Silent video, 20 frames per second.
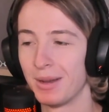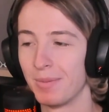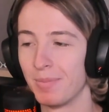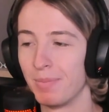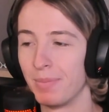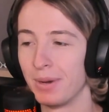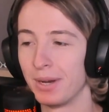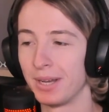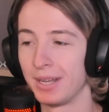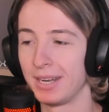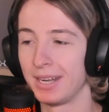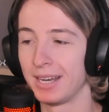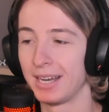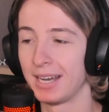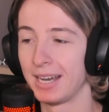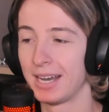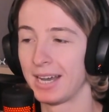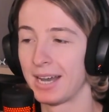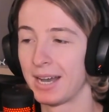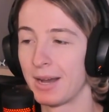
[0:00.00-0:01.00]
But
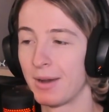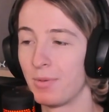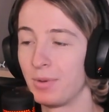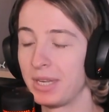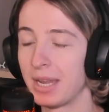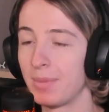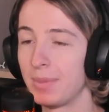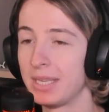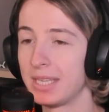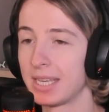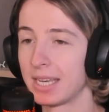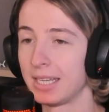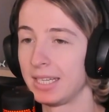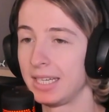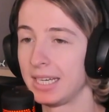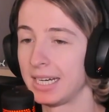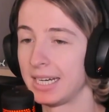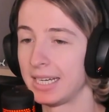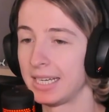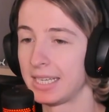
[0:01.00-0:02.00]
uh, with that being said
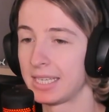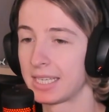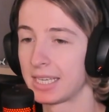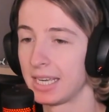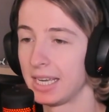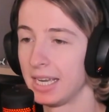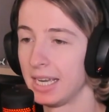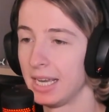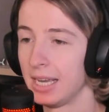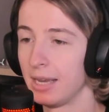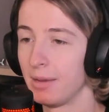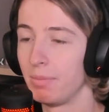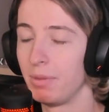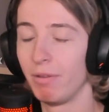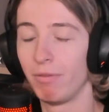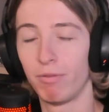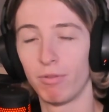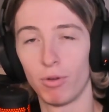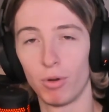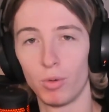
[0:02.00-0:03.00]
guys,
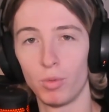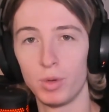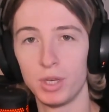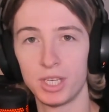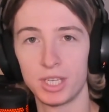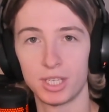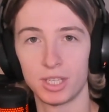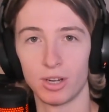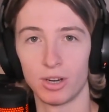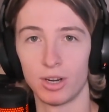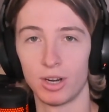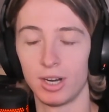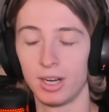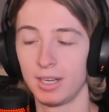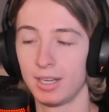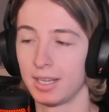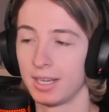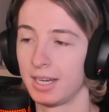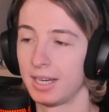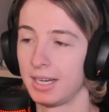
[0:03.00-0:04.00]
before we
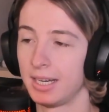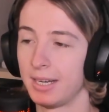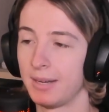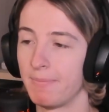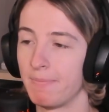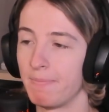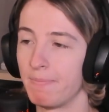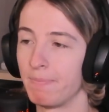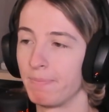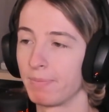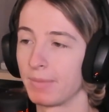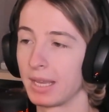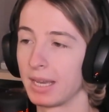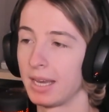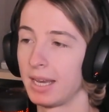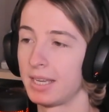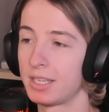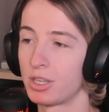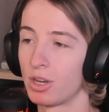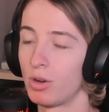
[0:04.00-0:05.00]
start, um,
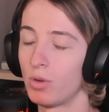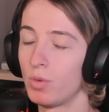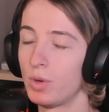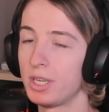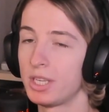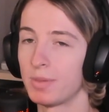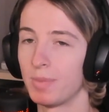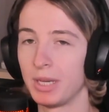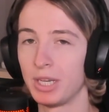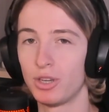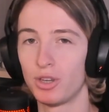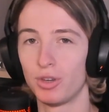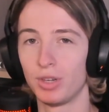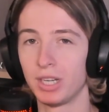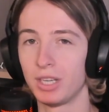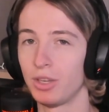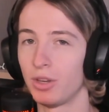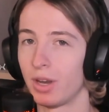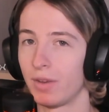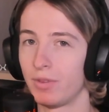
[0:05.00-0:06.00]
as always, make sure
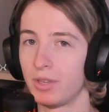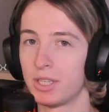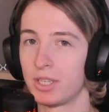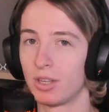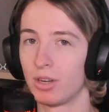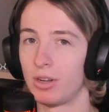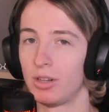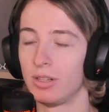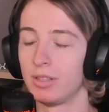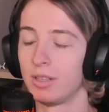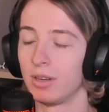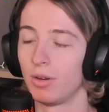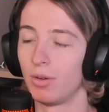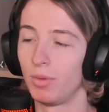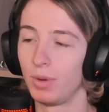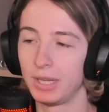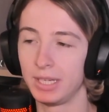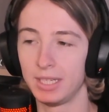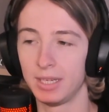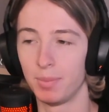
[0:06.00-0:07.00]
that you have installed
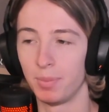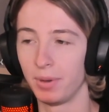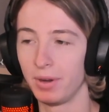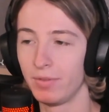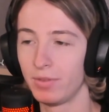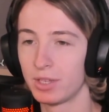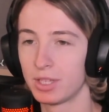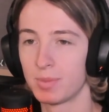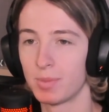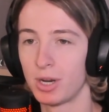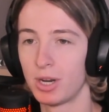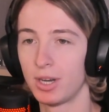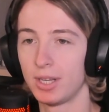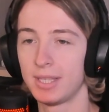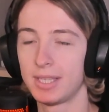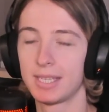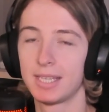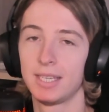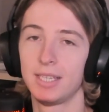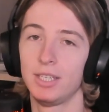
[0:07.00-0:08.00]
already the previous
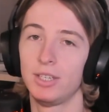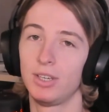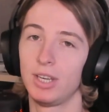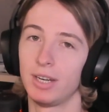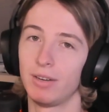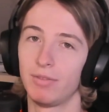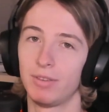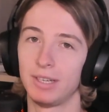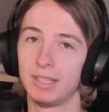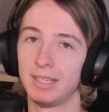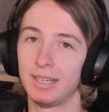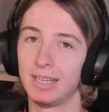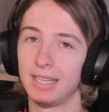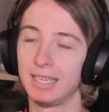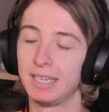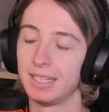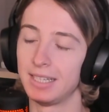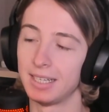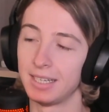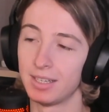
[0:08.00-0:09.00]
mods. You're gonna find the
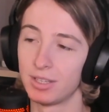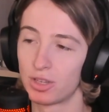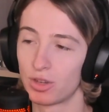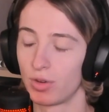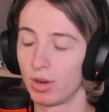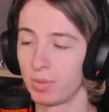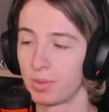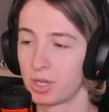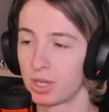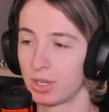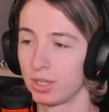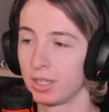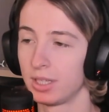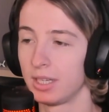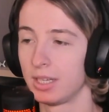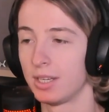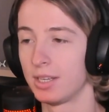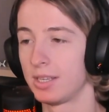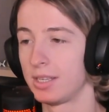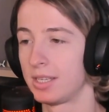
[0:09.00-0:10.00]
link in the description
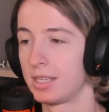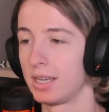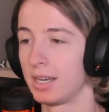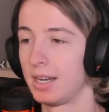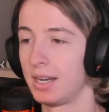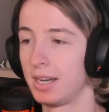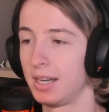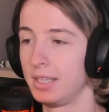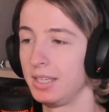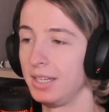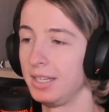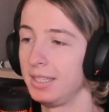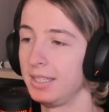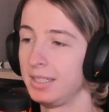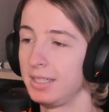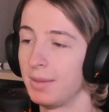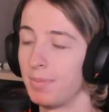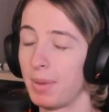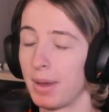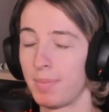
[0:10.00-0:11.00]
because uh, you
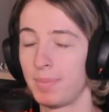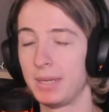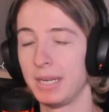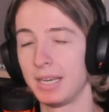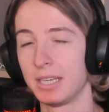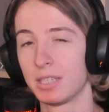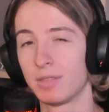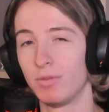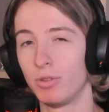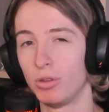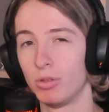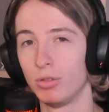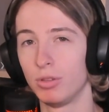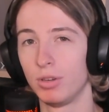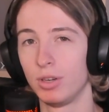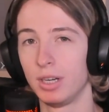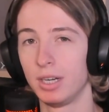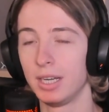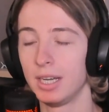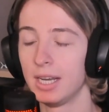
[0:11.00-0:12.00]
need the BepInEx
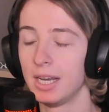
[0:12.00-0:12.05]
folder.